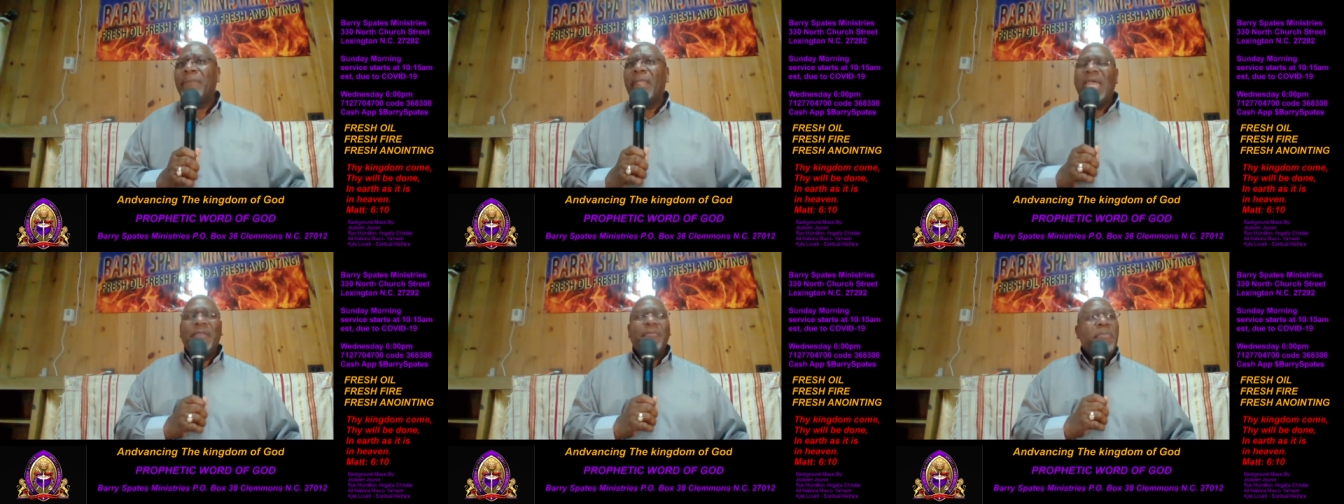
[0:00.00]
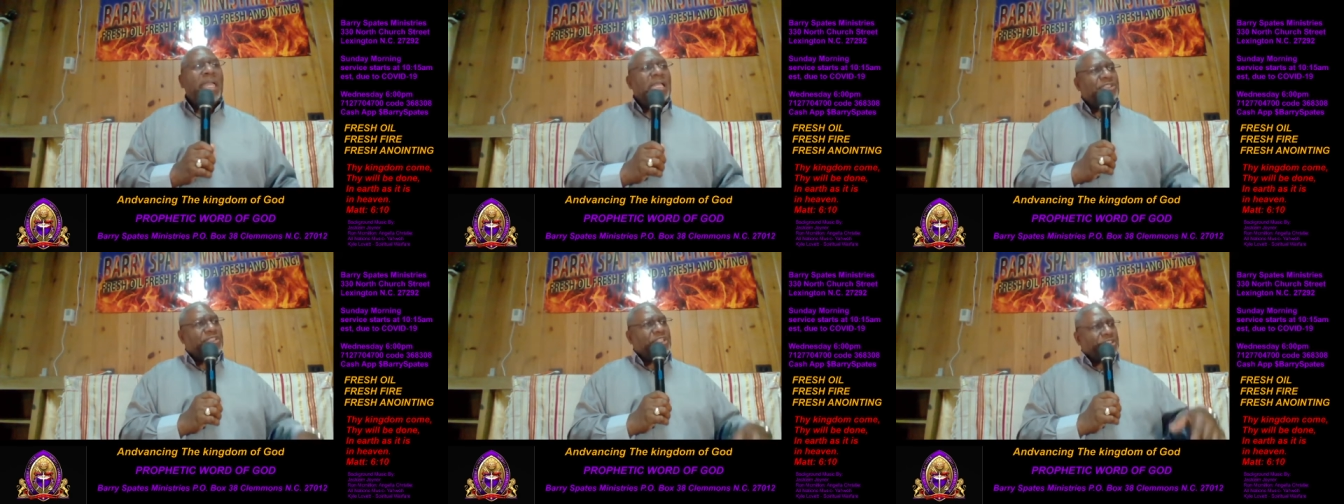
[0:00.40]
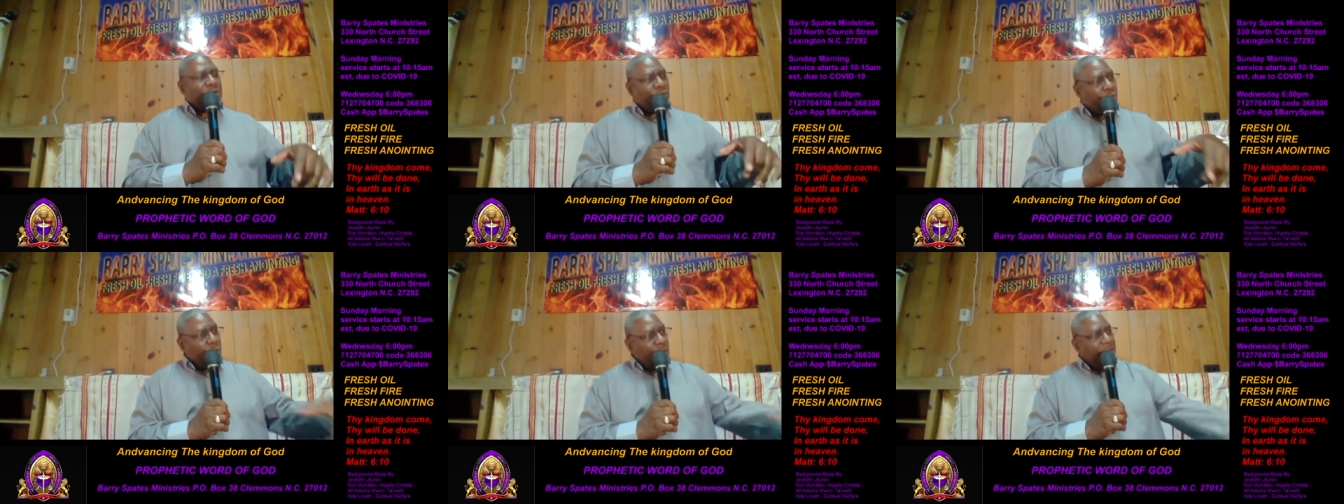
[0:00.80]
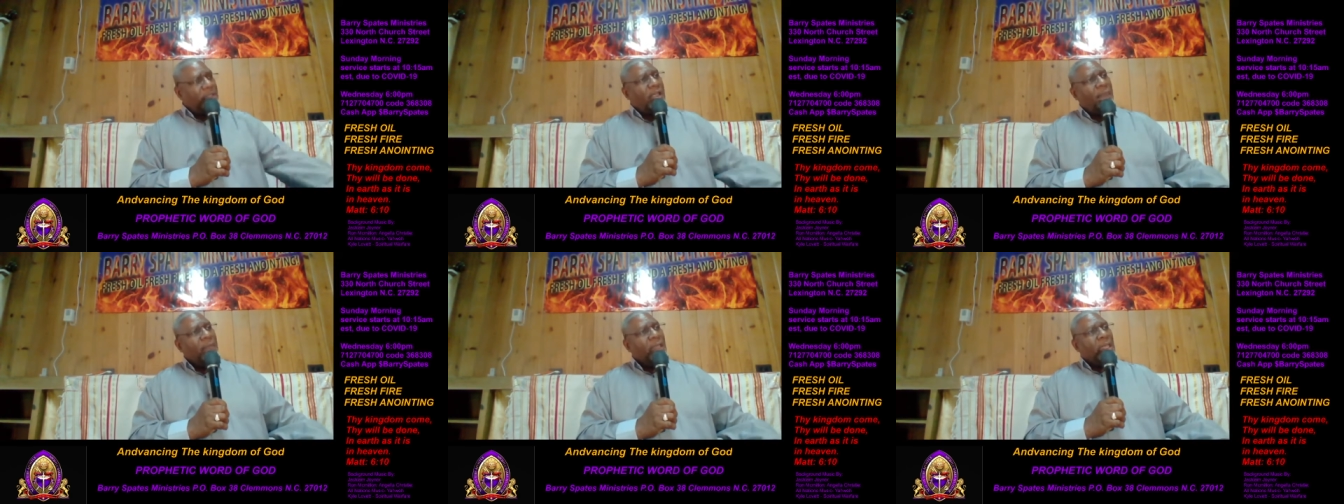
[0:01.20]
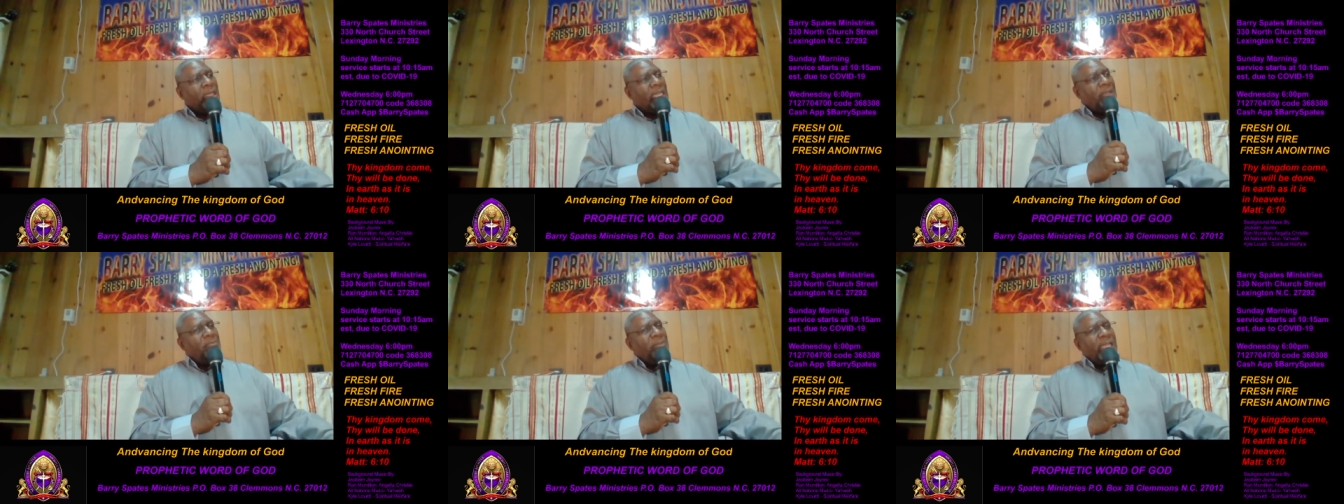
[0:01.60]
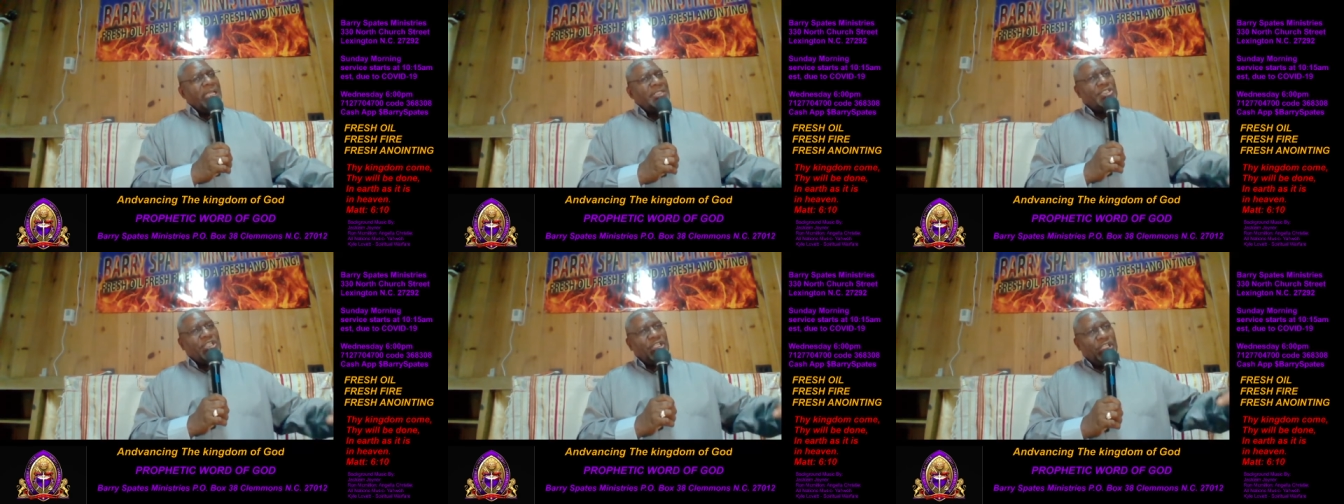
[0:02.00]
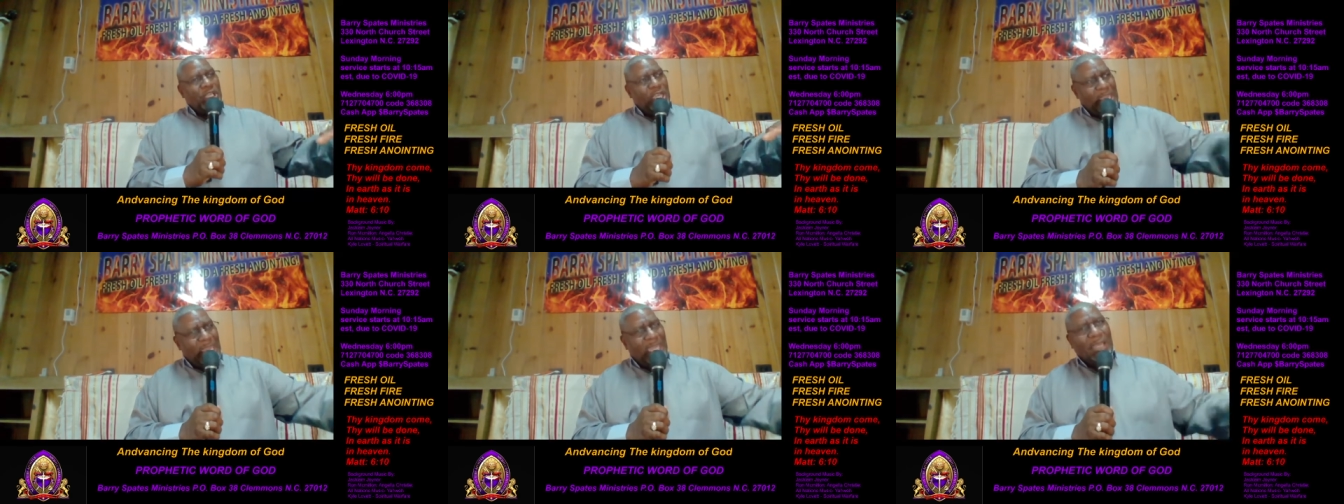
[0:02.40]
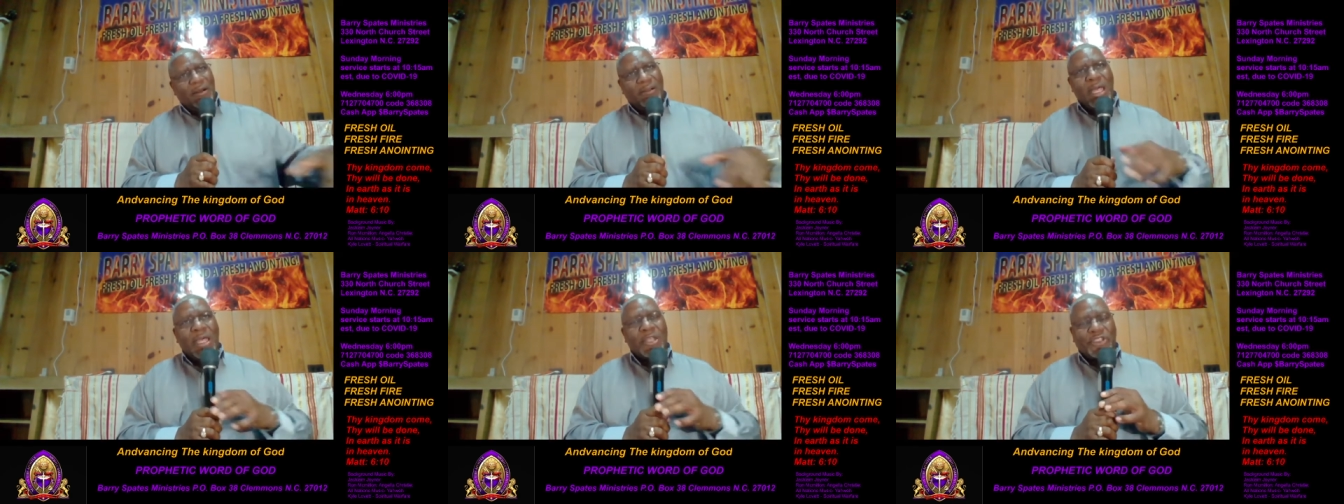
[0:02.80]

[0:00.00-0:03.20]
It means to surrender. It means to yield.